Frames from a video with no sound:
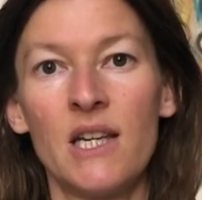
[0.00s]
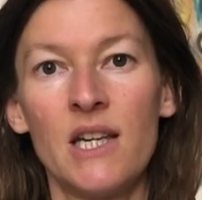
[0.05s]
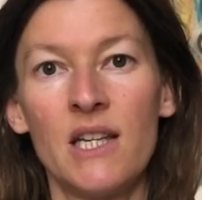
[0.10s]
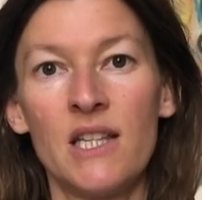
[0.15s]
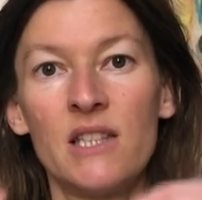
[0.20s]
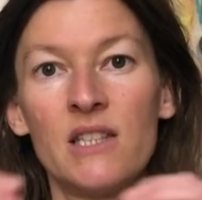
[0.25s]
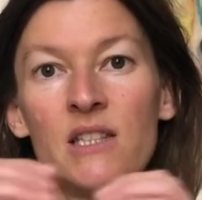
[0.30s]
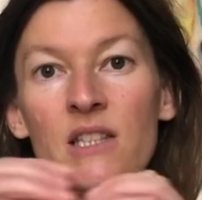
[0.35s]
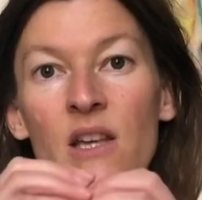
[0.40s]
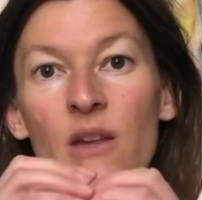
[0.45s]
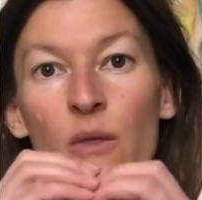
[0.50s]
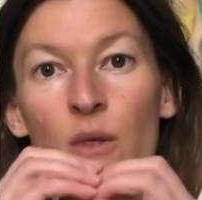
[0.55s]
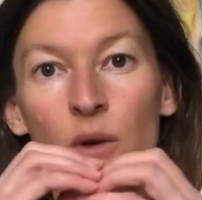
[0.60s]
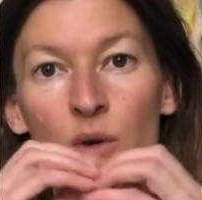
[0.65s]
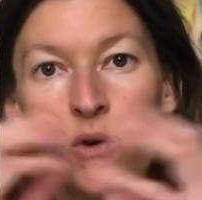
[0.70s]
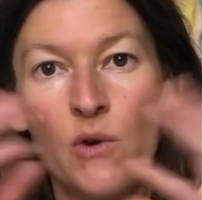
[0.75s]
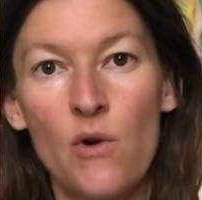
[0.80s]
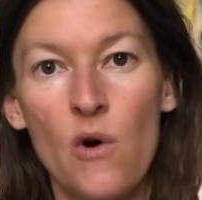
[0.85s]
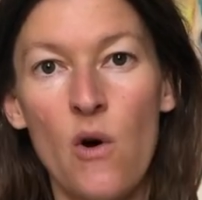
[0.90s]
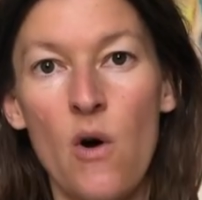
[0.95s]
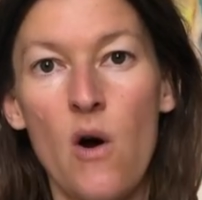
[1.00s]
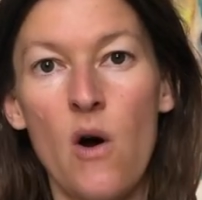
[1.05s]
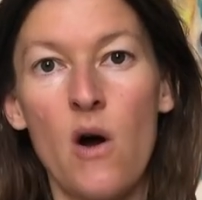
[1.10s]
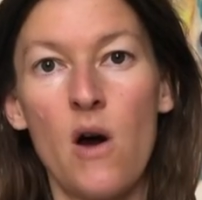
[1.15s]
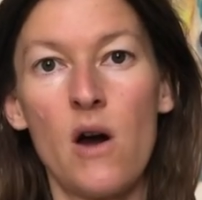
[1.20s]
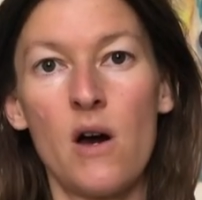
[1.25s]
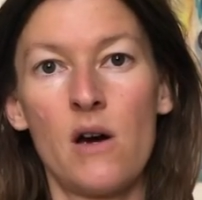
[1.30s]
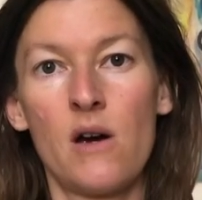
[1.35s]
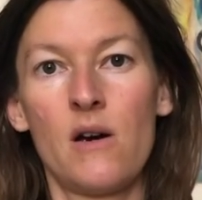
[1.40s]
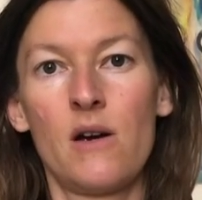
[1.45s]
is the door
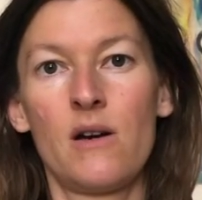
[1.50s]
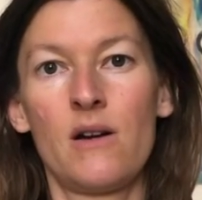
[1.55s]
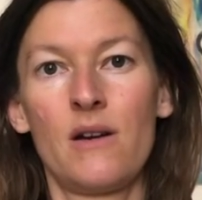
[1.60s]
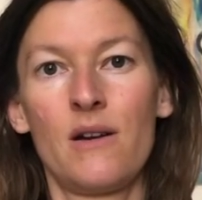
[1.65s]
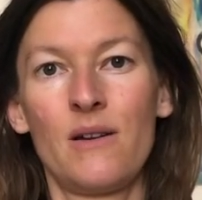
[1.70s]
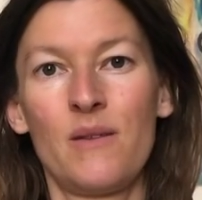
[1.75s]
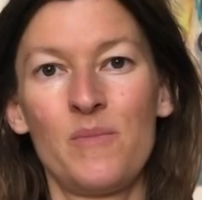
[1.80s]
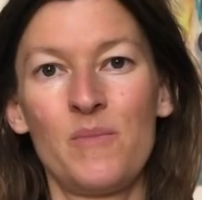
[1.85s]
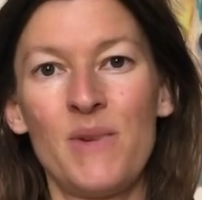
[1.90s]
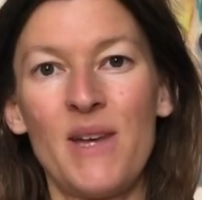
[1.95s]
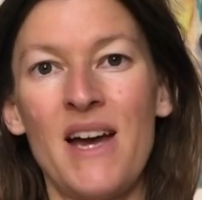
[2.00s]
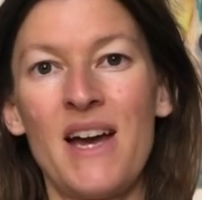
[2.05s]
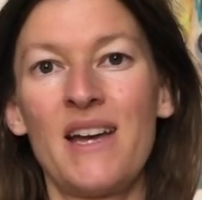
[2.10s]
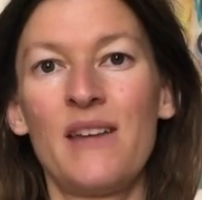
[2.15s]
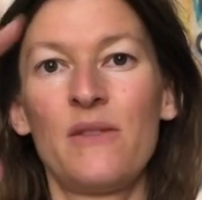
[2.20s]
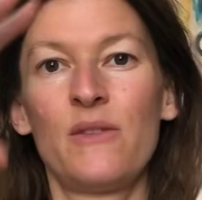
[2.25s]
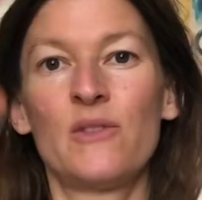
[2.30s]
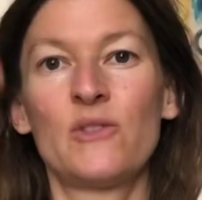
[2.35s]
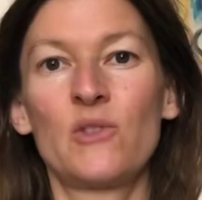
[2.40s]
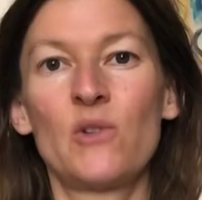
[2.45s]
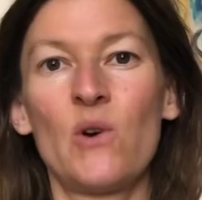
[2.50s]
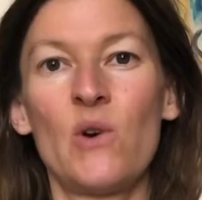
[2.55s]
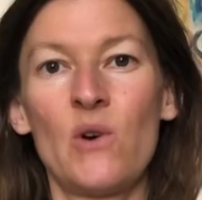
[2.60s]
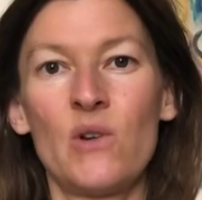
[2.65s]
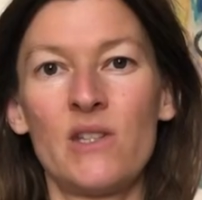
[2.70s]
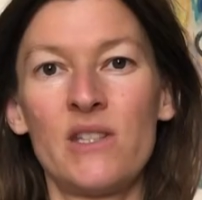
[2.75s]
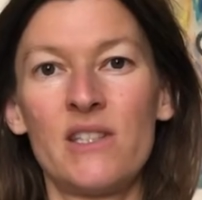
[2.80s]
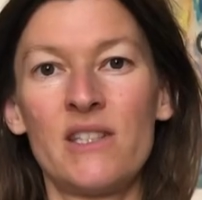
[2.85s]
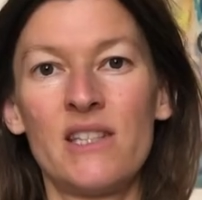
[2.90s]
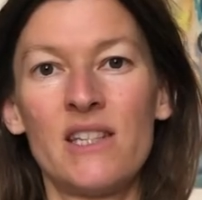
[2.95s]
behind these
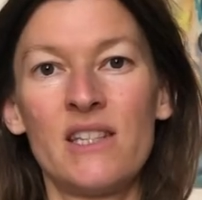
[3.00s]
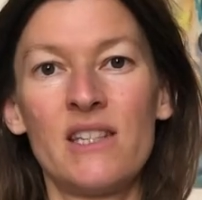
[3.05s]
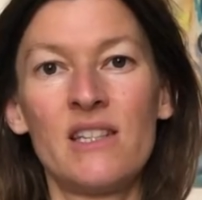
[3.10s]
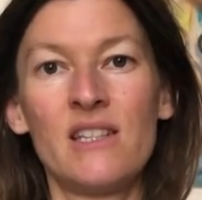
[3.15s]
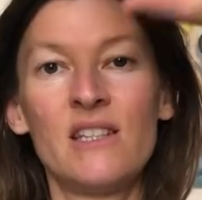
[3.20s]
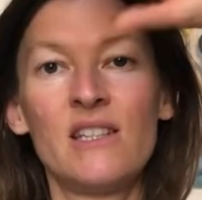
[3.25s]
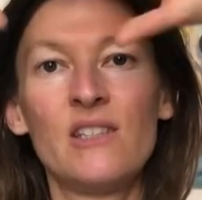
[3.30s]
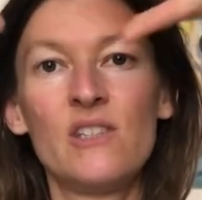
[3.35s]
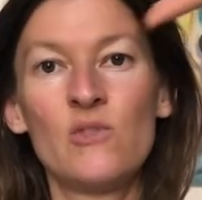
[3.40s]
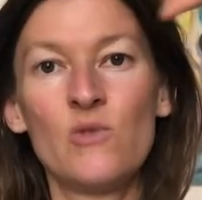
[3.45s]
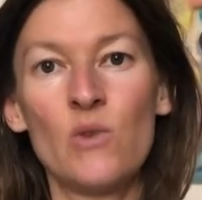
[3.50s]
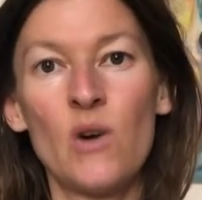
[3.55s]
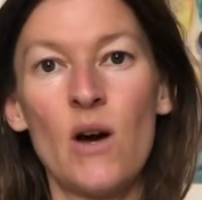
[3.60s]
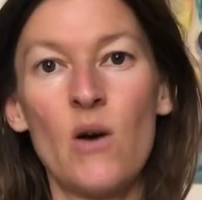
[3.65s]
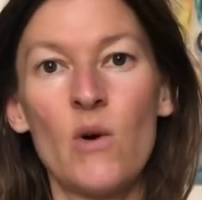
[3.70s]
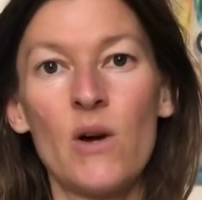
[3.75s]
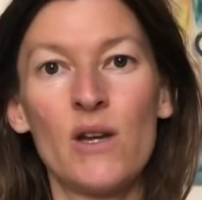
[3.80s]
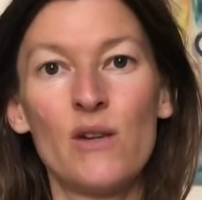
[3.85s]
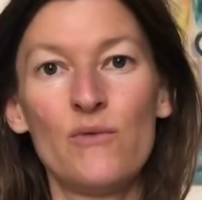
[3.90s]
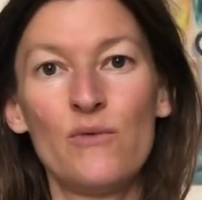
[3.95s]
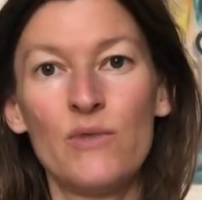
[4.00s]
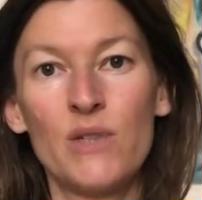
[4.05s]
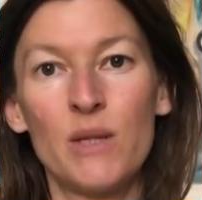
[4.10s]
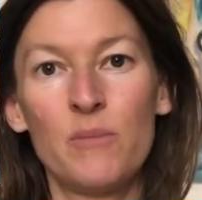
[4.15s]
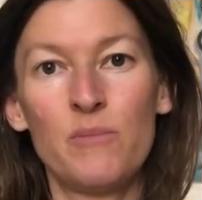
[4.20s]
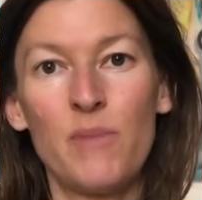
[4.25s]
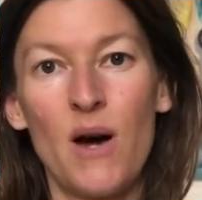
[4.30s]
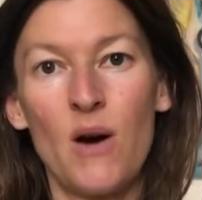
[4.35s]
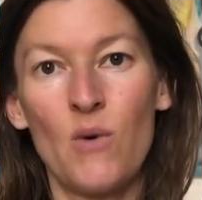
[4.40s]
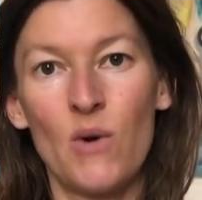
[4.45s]
curtains and into our infinite
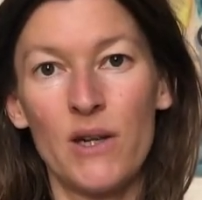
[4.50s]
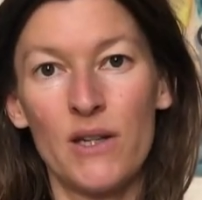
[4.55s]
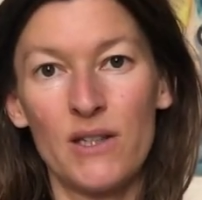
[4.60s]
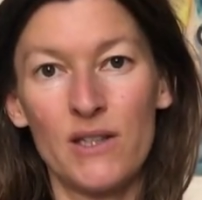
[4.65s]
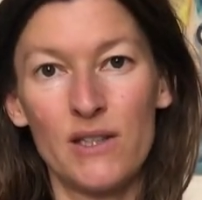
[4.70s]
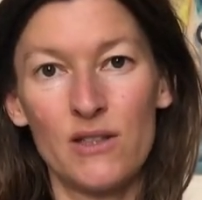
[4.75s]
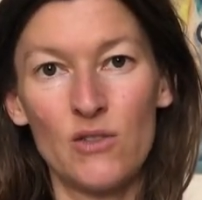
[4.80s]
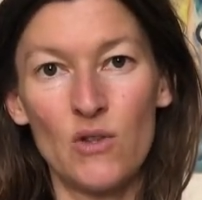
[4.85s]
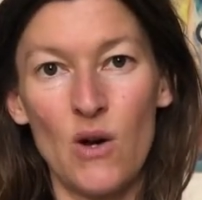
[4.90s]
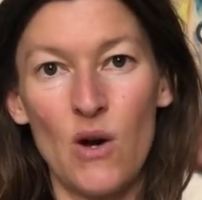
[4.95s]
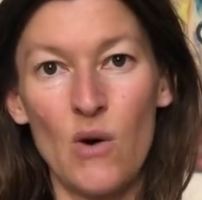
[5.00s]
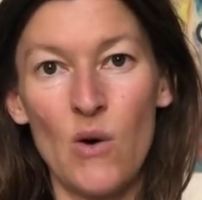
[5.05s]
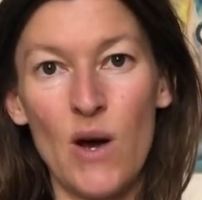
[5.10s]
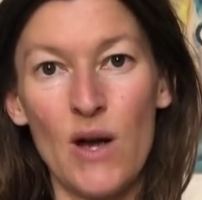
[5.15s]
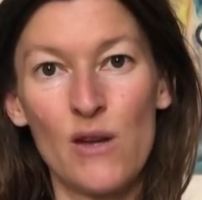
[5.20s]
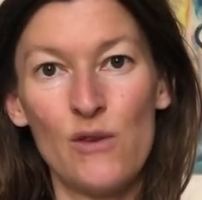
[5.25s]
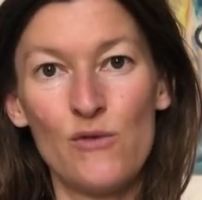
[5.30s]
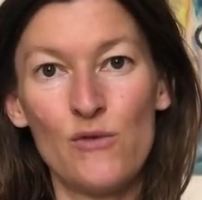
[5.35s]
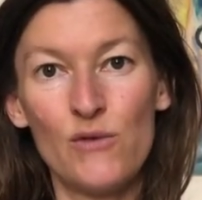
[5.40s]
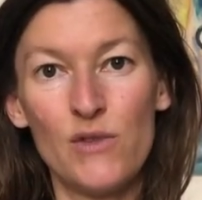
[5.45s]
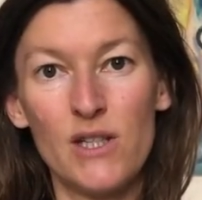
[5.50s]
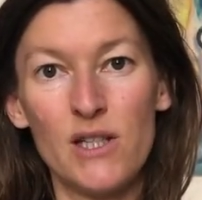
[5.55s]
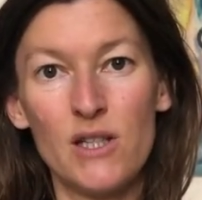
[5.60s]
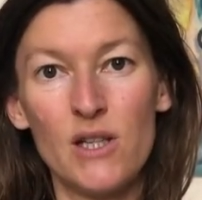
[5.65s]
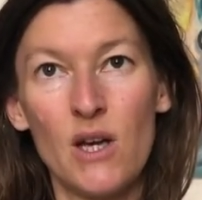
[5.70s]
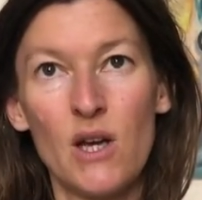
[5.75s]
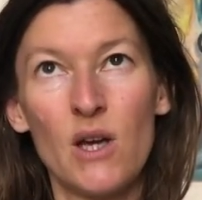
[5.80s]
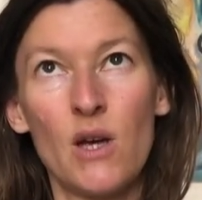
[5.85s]
power and into our infinite